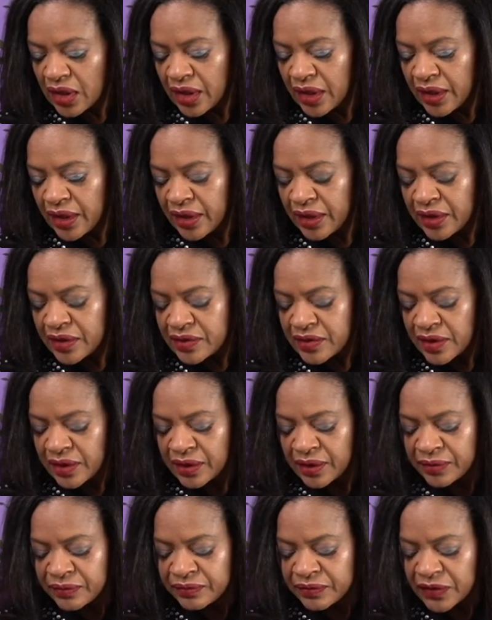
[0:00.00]
And
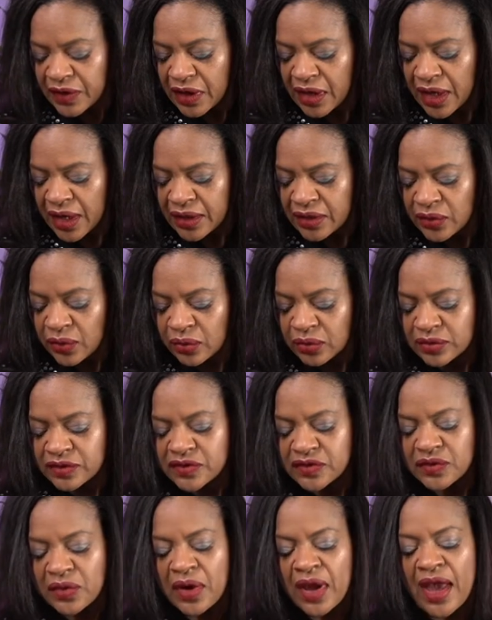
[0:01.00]
um, I
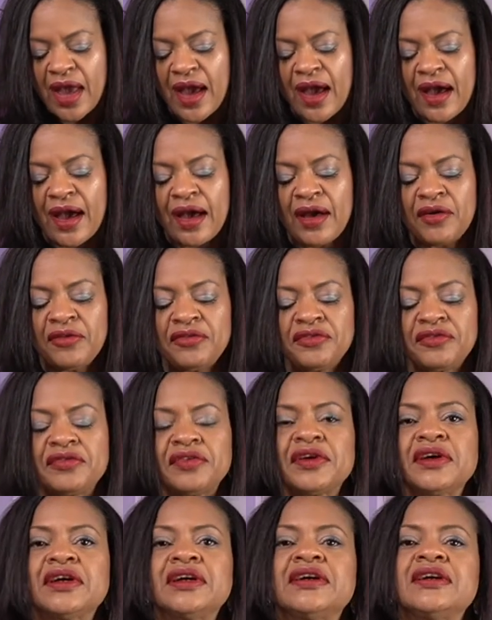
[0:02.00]
also have
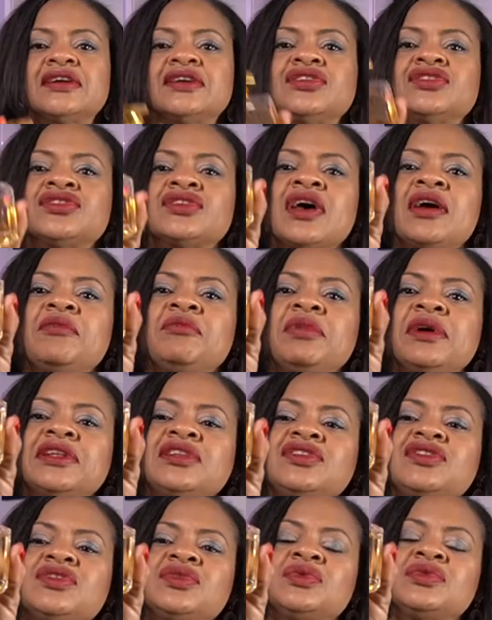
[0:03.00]
Jean
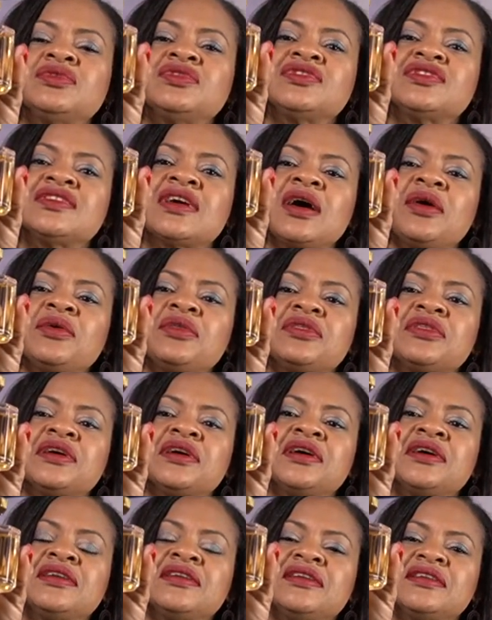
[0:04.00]
Patou
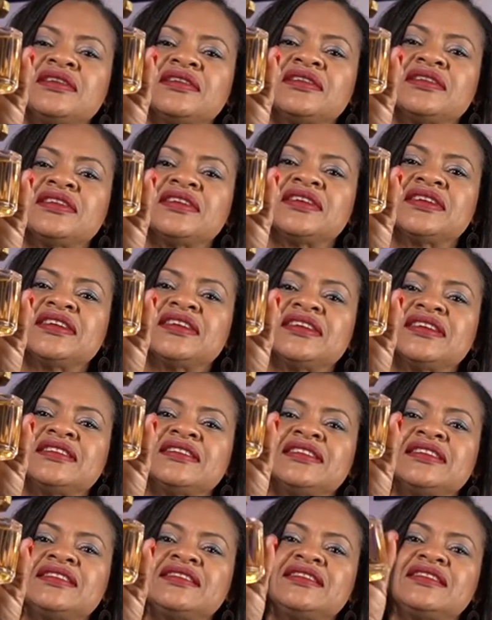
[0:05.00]
Southern.
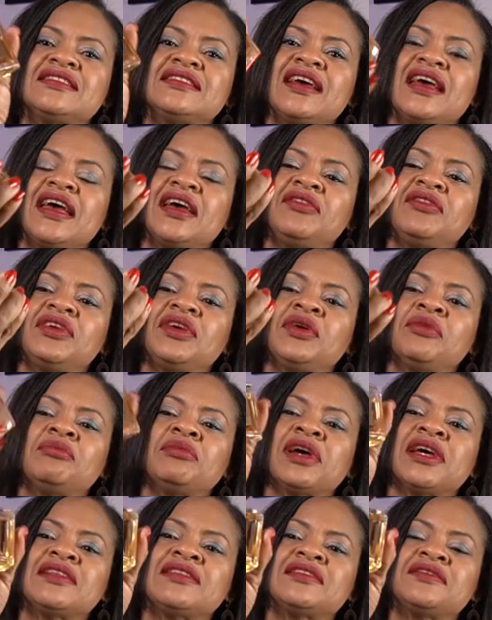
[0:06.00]
This is heavy on
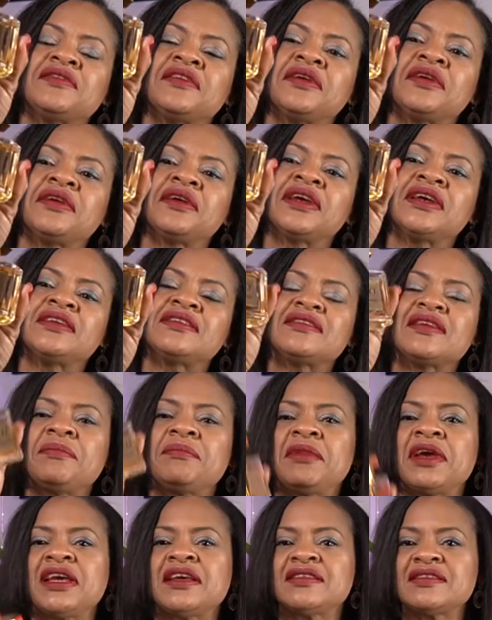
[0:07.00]
vetiver. It's
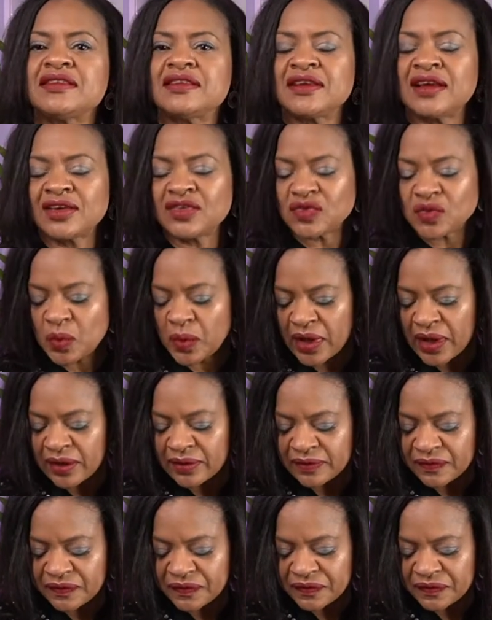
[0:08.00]
amazing as well.